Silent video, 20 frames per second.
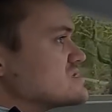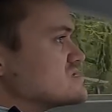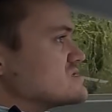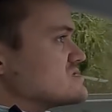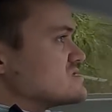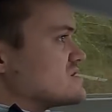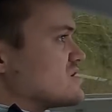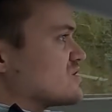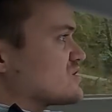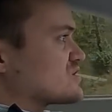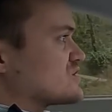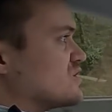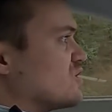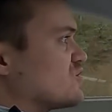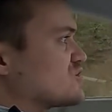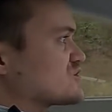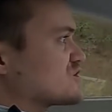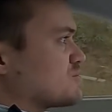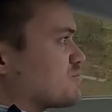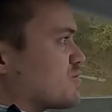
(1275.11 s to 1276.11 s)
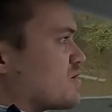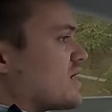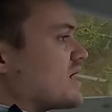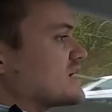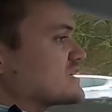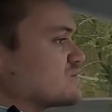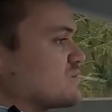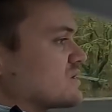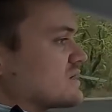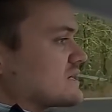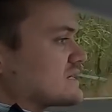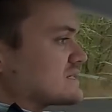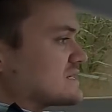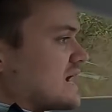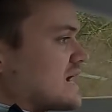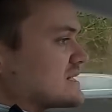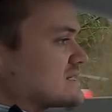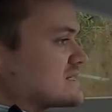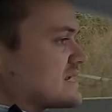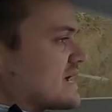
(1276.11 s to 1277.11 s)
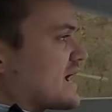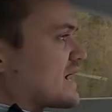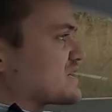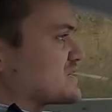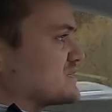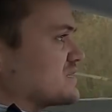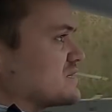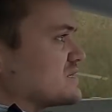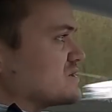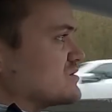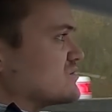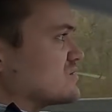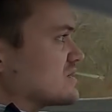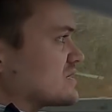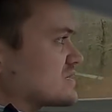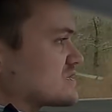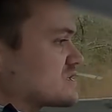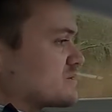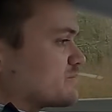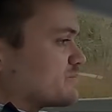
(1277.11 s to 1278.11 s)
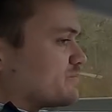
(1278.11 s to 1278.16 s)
There's no surprise when it decides to actually do this.